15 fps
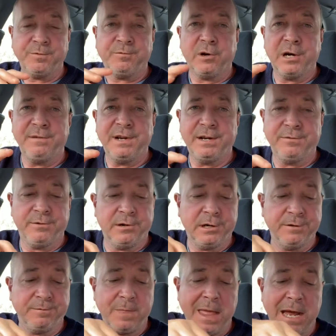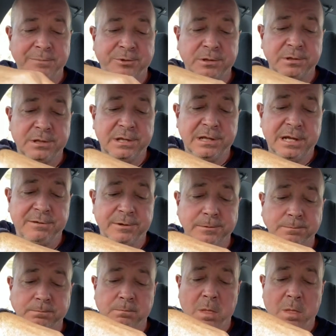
5 out of 5. Absolutely love it.